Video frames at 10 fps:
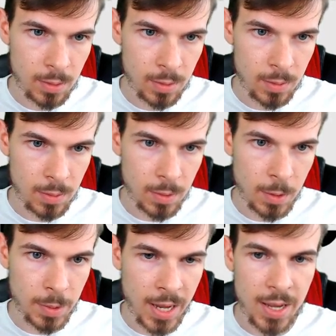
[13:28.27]

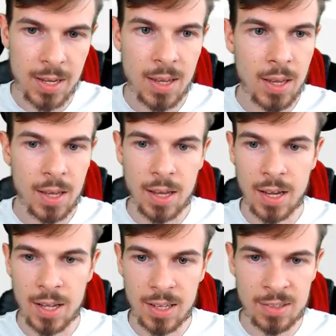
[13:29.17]
Okay, and
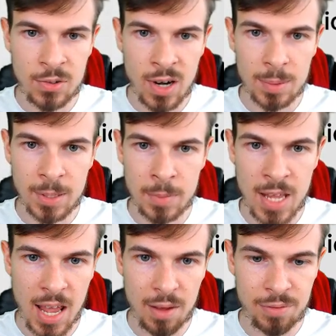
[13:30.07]
let's drop some
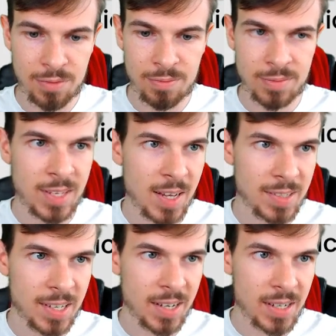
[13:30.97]
nav things
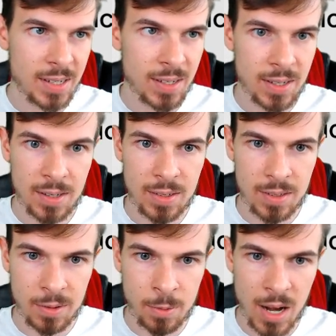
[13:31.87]
here.
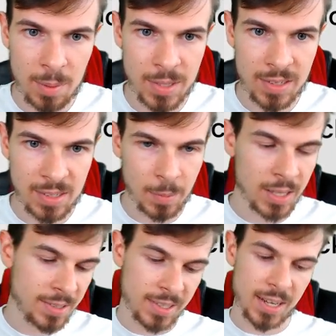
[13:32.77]
Grab this, I'm gonna
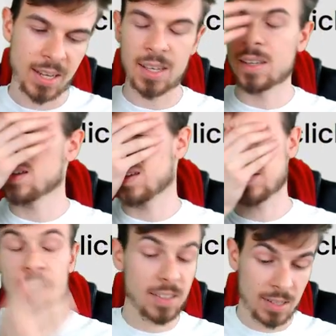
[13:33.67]
say,
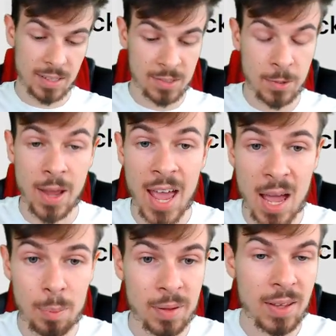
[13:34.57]
let's do app.
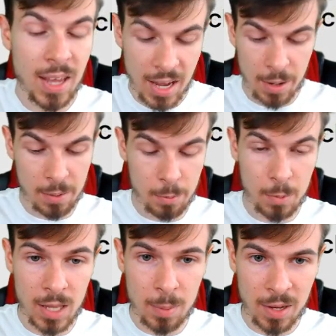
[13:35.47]
And what
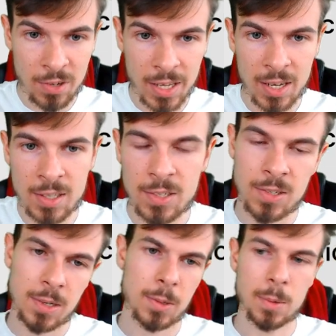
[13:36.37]
I'm actually gonna
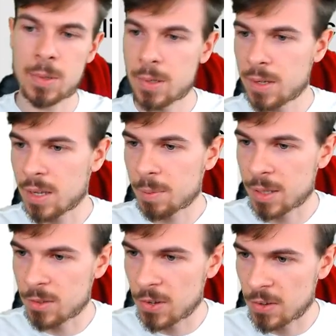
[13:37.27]
do, I'm gonna
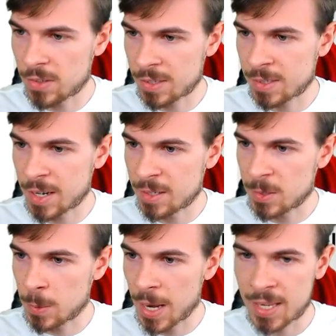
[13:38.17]
change the size to
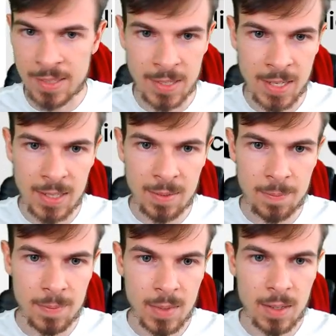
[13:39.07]
18.
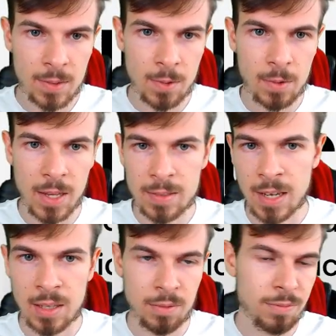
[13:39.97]
So that's kind
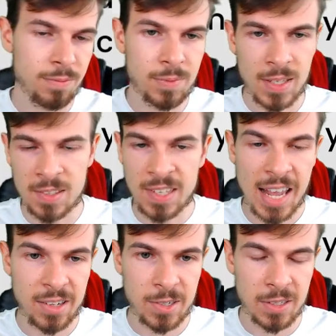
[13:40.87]
of the
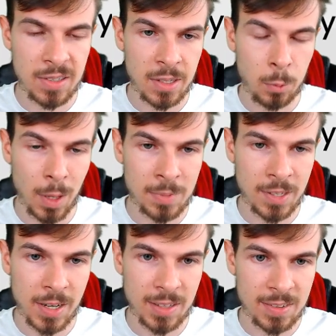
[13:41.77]
standard in
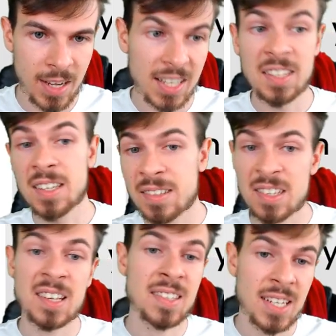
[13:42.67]
websites, 18,
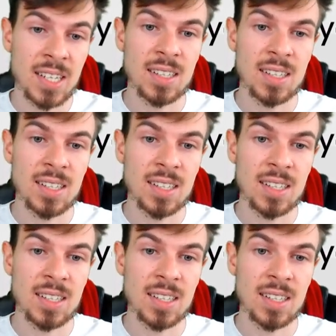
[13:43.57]
16,